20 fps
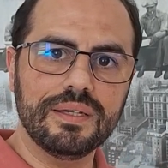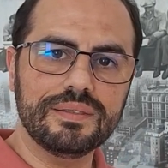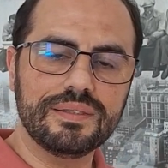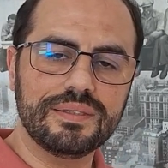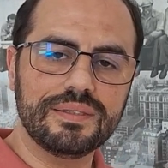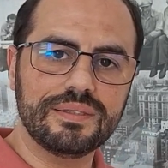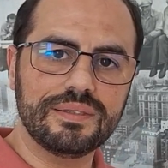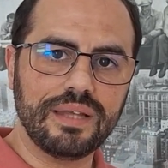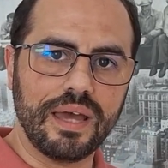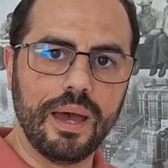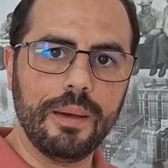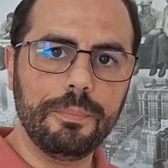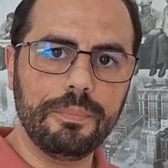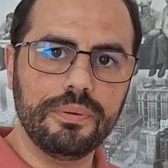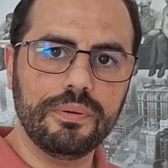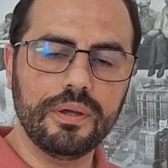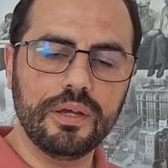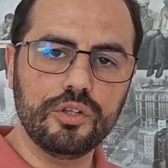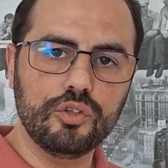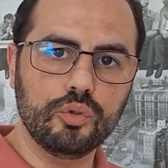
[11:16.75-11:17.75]

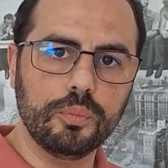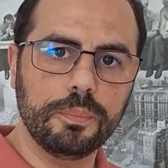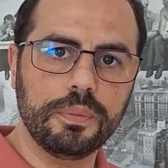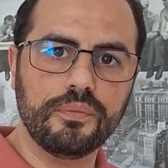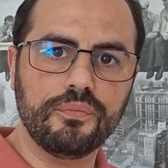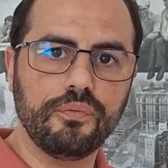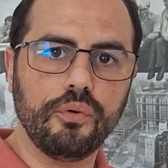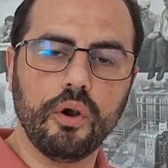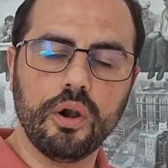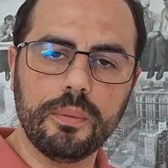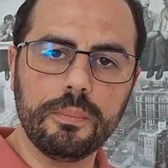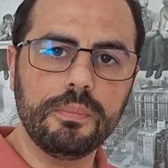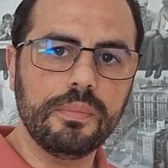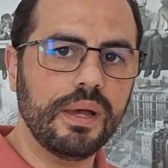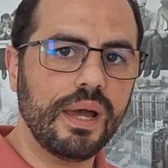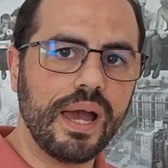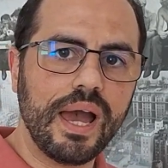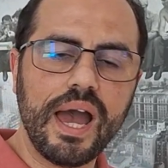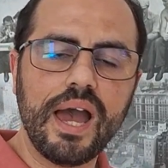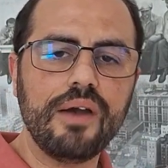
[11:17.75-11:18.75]
step to perform
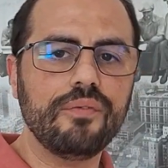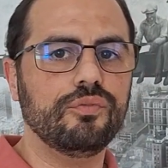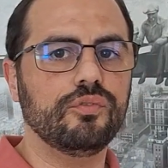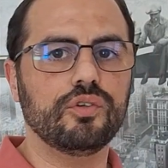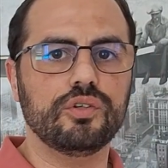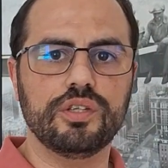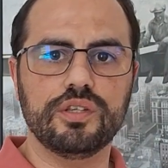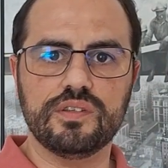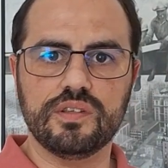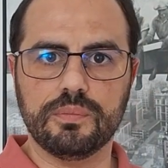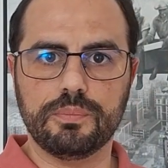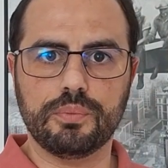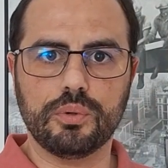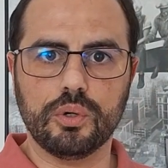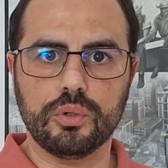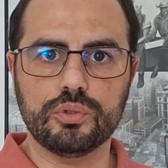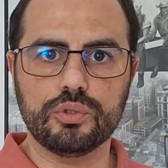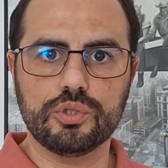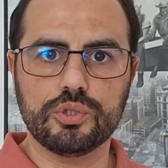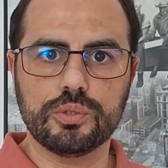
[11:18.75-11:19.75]
after this
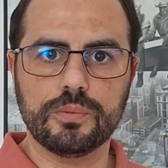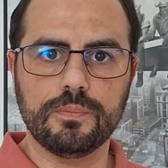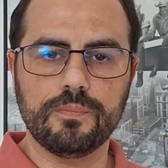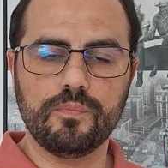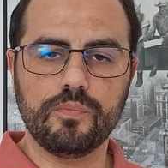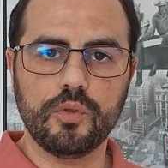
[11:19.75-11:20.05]
approach.